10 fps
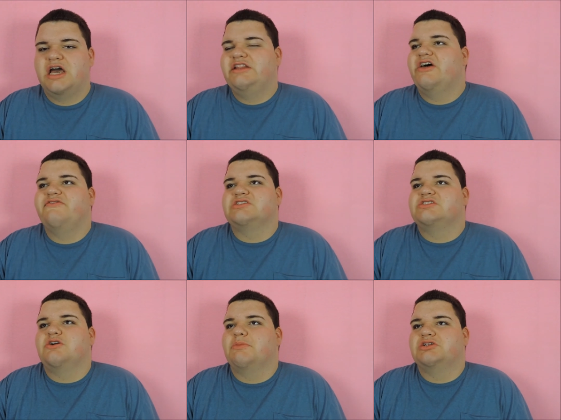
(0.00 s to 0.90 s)
I love
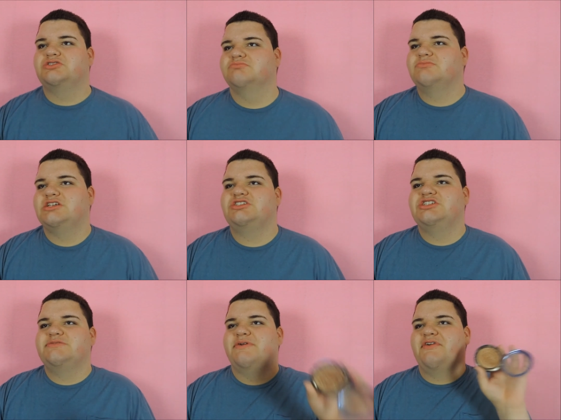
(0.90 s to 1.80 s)
it so much. It's
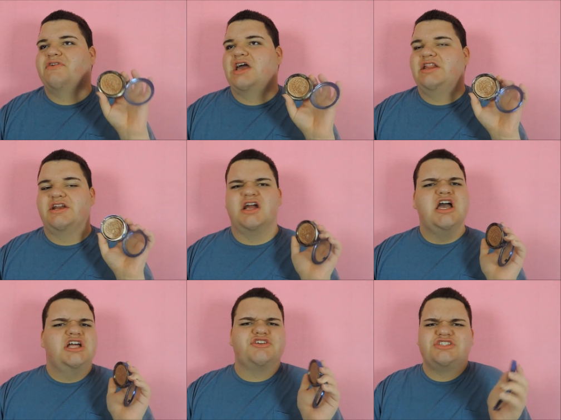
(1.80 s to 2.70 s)
just my favorite highlighter.
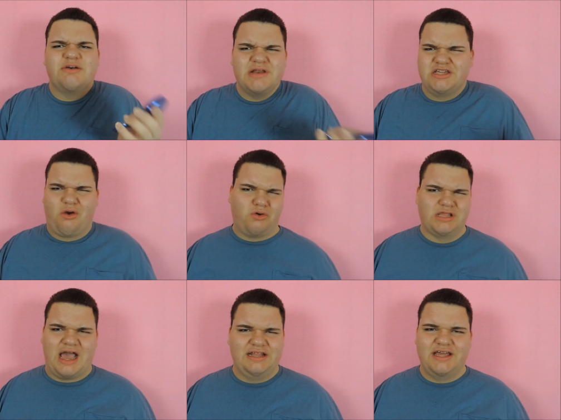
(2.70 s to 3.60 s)
There's so many
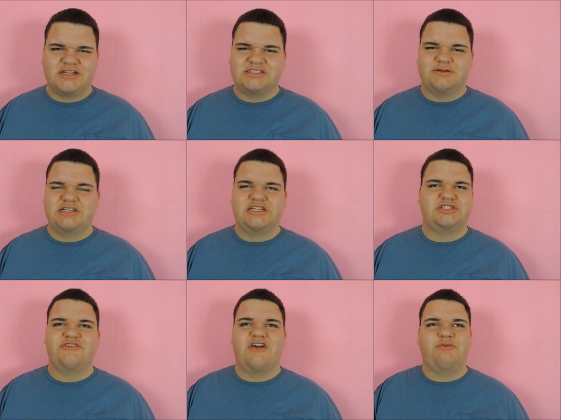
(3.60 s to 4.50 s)
gold highlighters
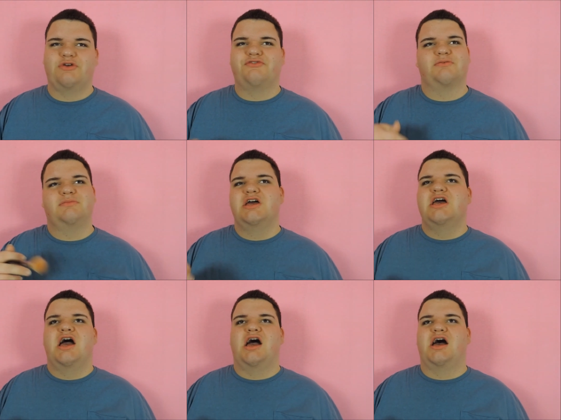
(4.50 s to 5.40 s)
nowadays. You can find one from
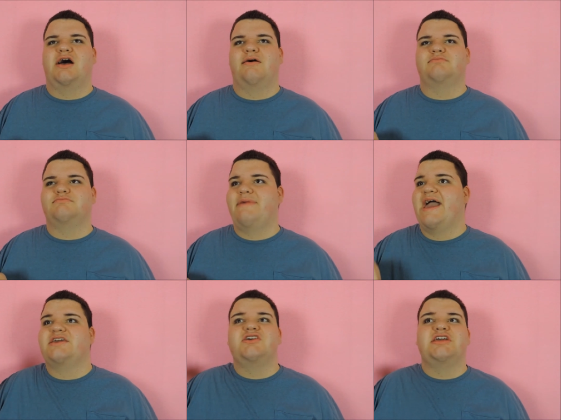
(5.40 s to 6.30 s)

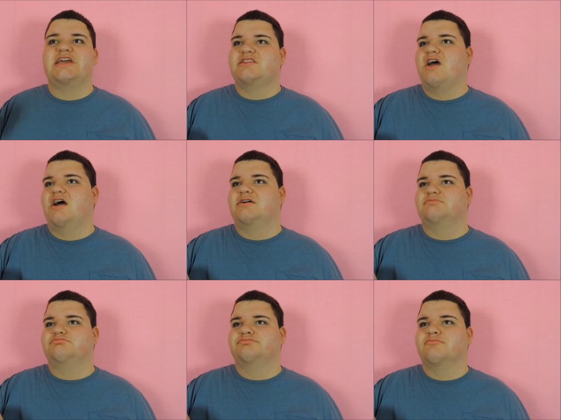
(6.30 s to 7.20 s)
MAC. You can get the
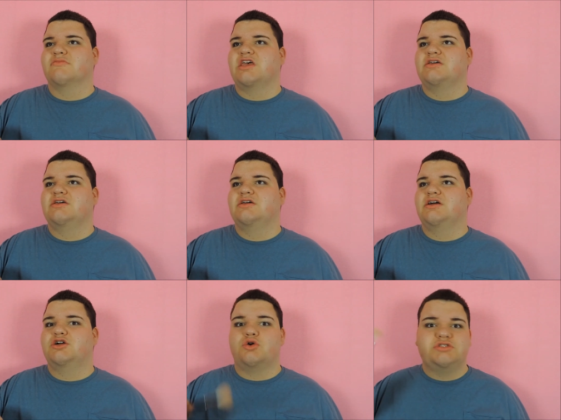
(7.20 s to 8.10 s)

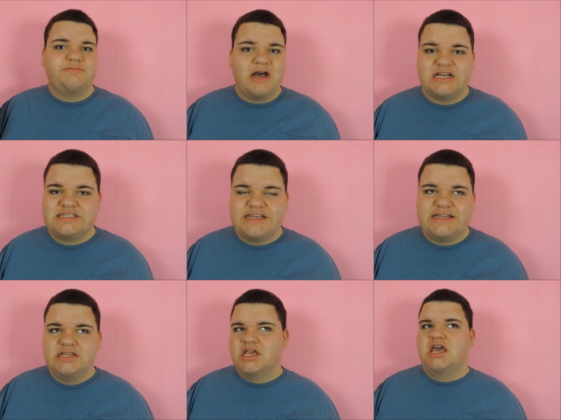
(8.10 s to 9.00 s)
Gold
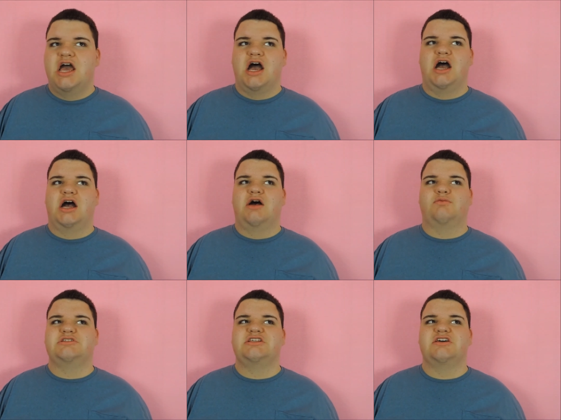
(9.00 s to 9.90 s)
Deposit.
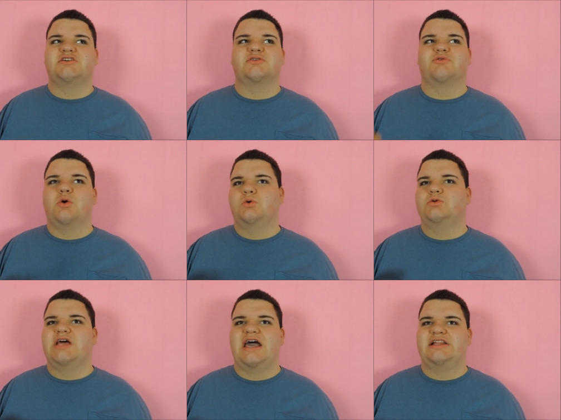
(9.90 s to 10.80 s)
What's another
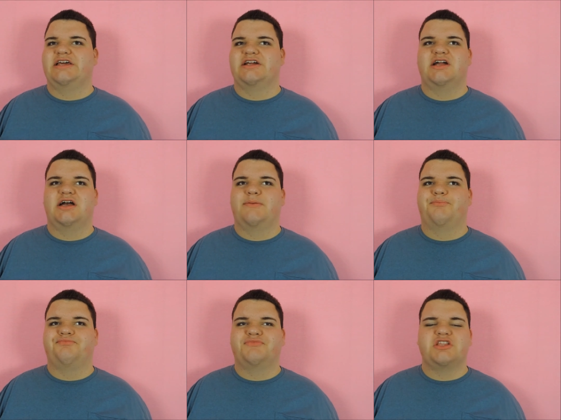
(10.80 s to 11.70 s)
gold
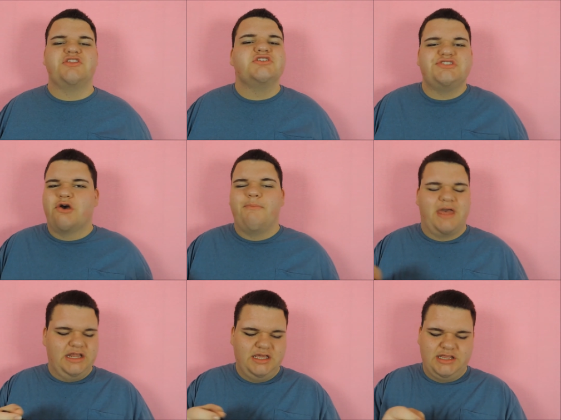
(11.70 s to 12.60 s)
highlighter? There's so
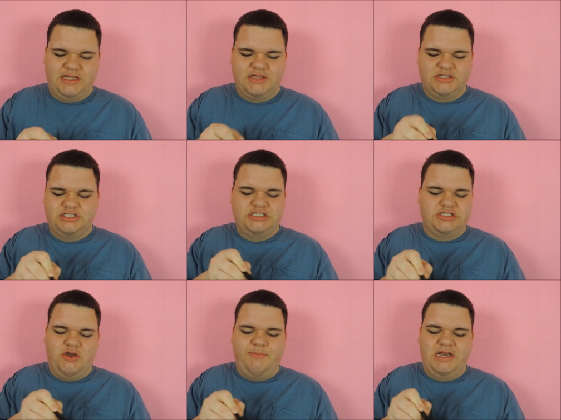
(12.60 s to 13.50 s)
many. Like, there's
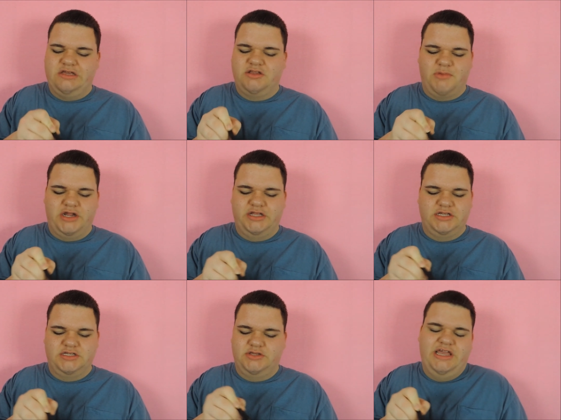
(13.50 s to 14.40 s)
just so many on the
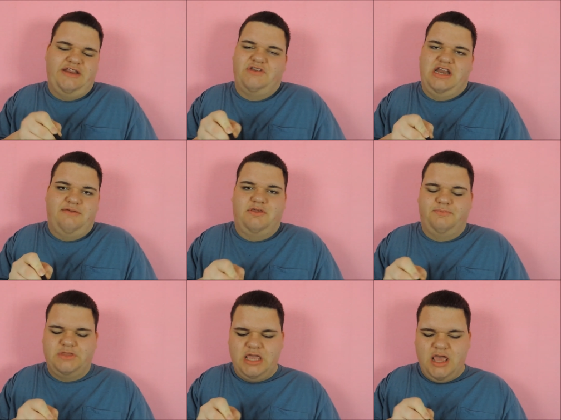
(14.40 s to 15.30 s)
market that you can't even name them.